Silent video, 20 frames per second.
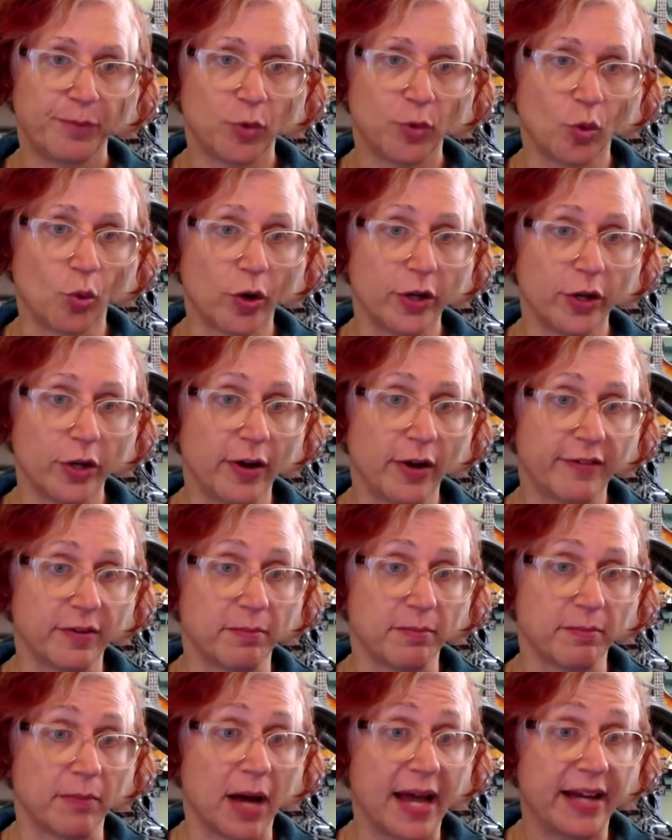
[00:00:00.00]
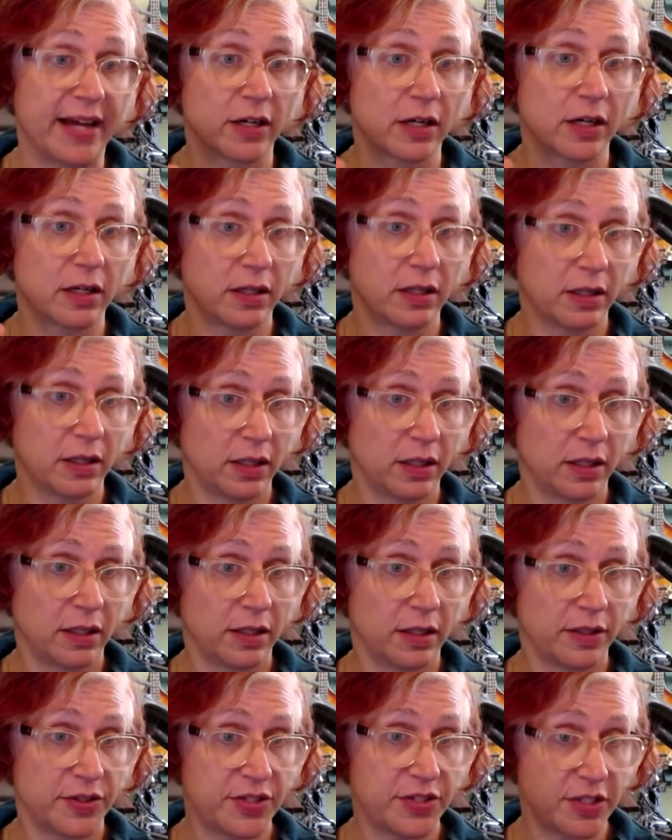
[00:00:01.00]
or you have a minor
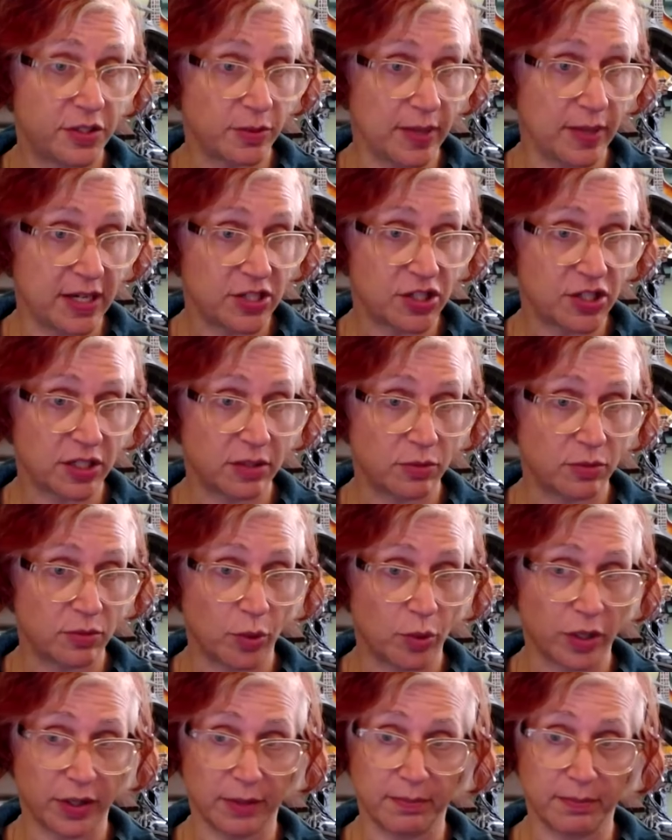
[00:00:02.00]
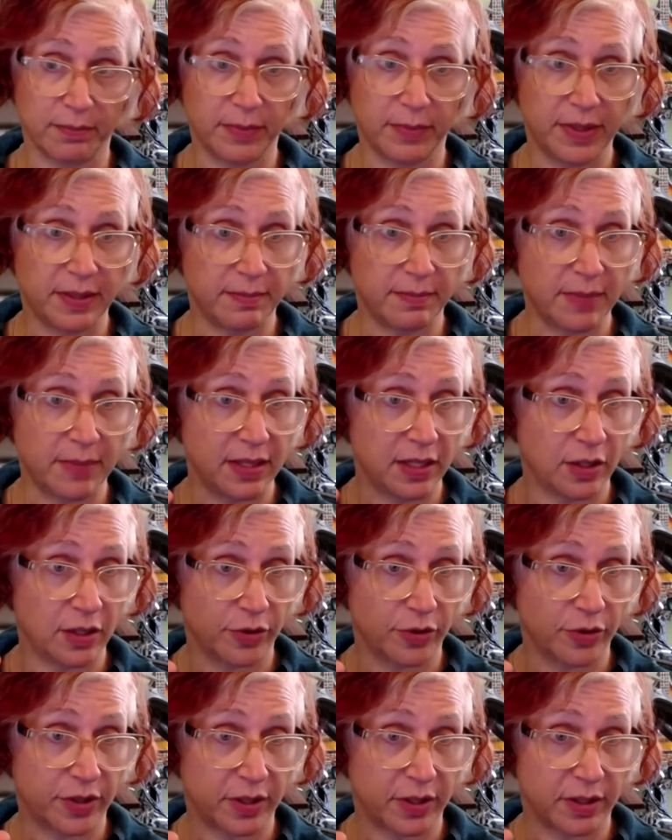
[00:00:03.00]
situation where the you
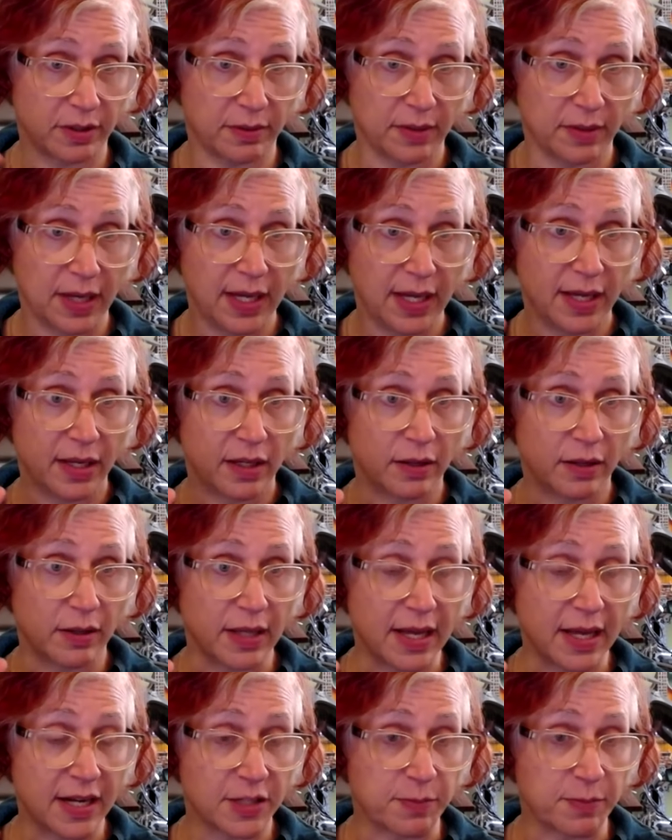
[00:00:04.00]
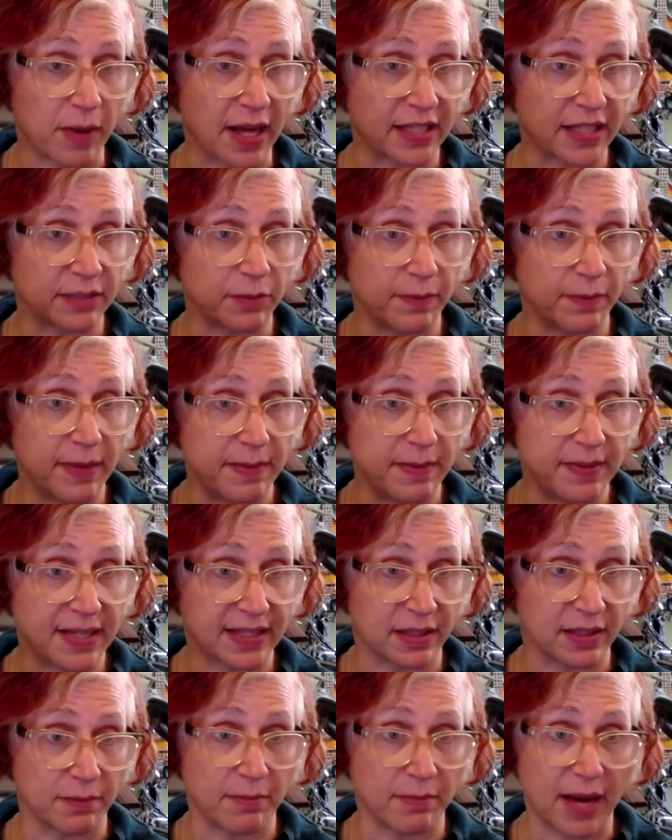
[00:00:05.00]
know the and it's possible maybe
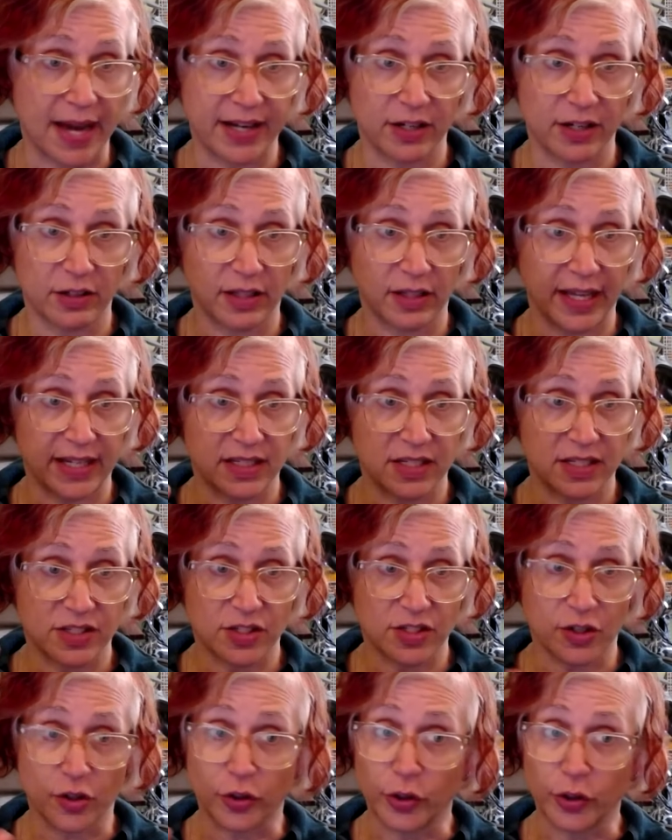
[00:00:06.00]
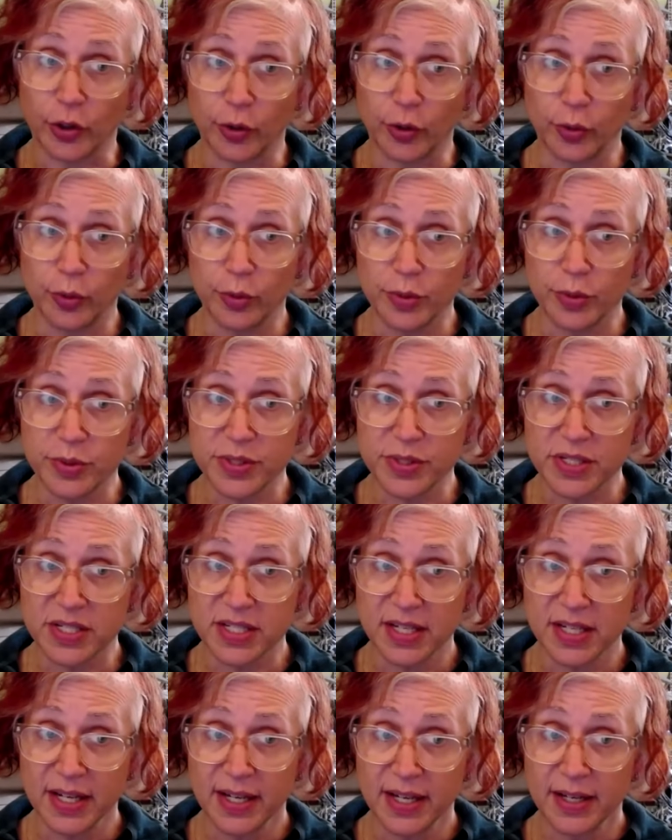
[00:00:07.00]
that the minor like disclosed
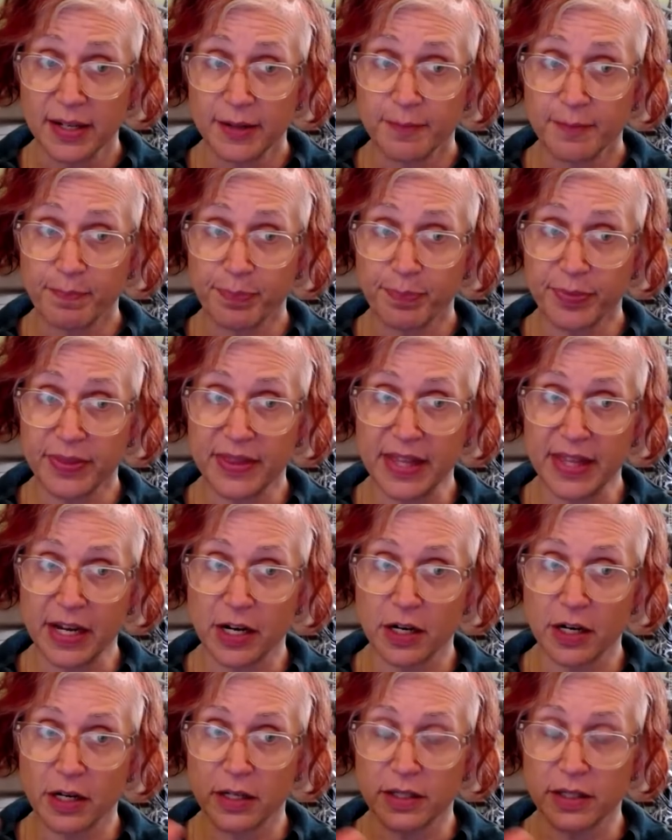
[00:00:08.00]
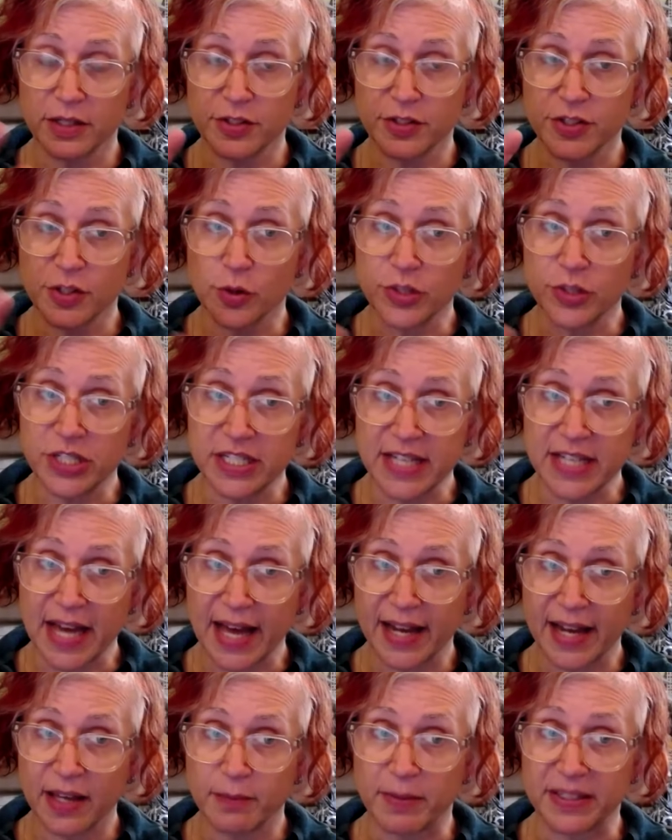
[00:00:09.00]
their SOGI
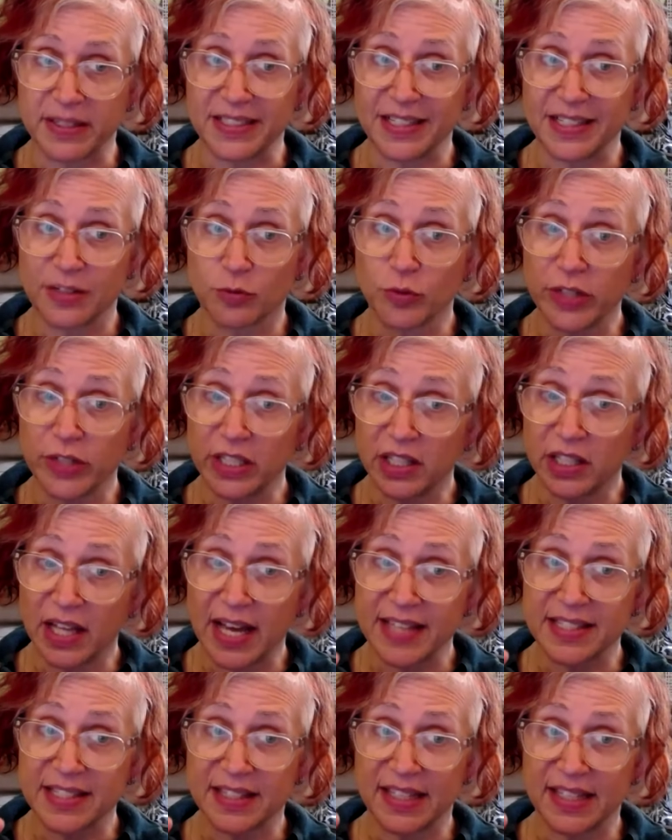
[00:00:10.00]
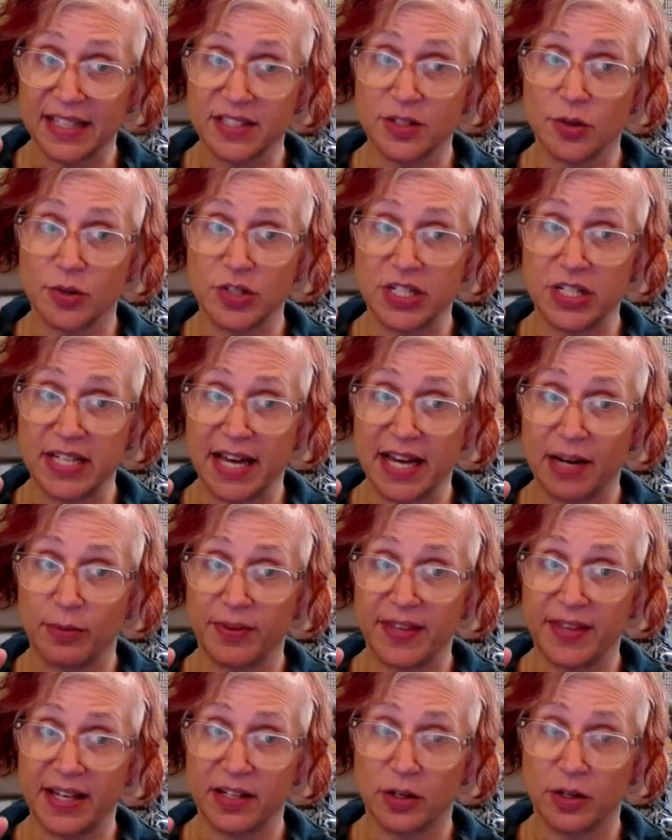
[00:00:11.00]
data but didn't realize that that SOGI data
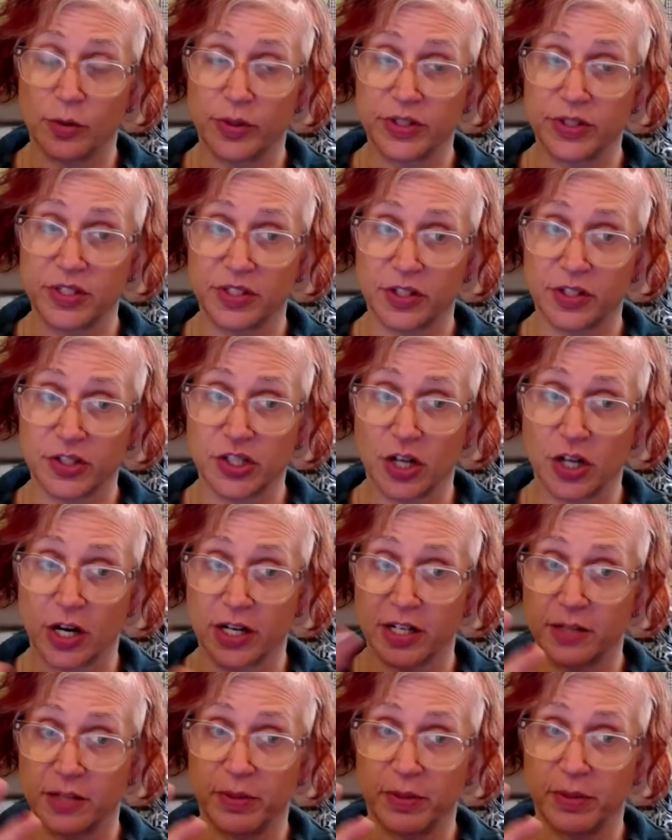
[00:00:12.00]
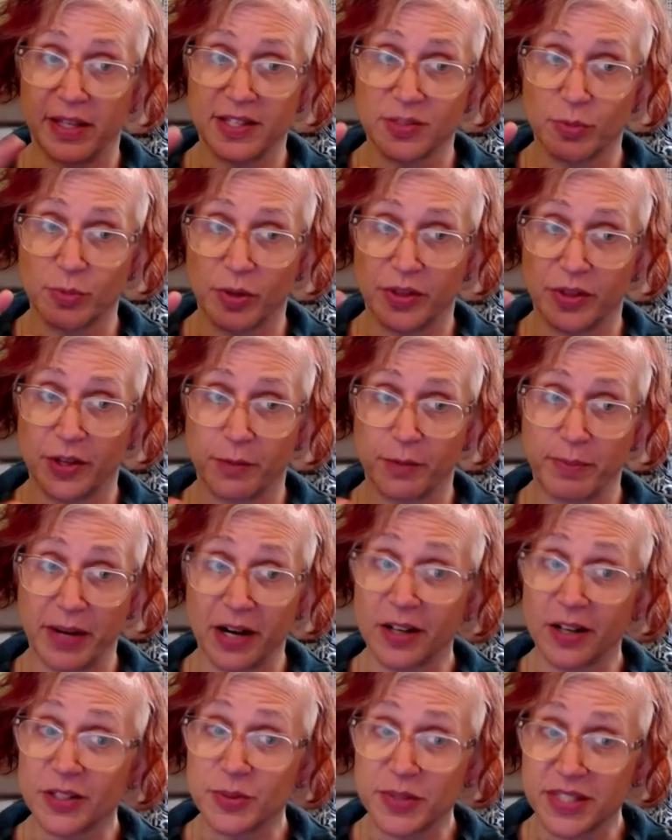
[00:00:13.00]
would then go into their chart in a place where their
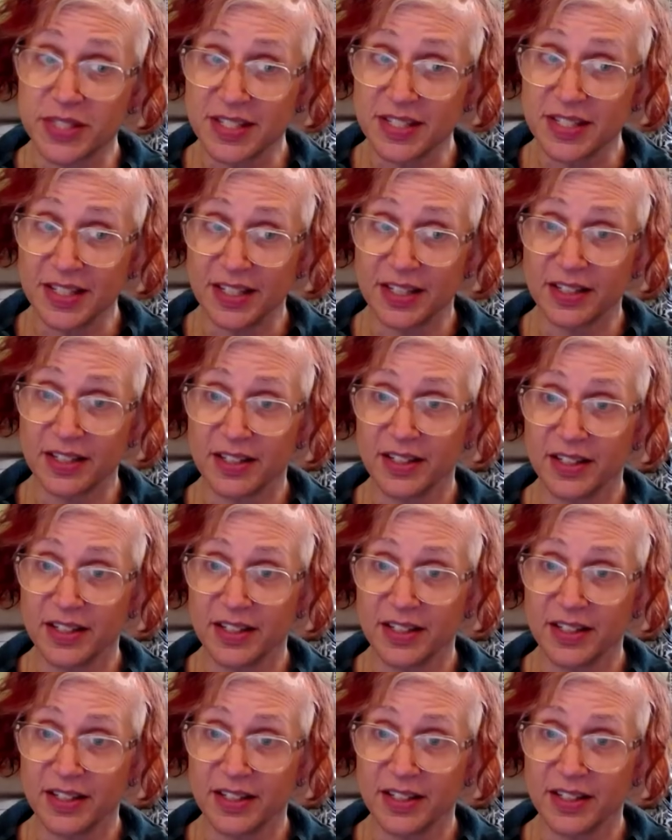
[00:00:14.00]
parents would see it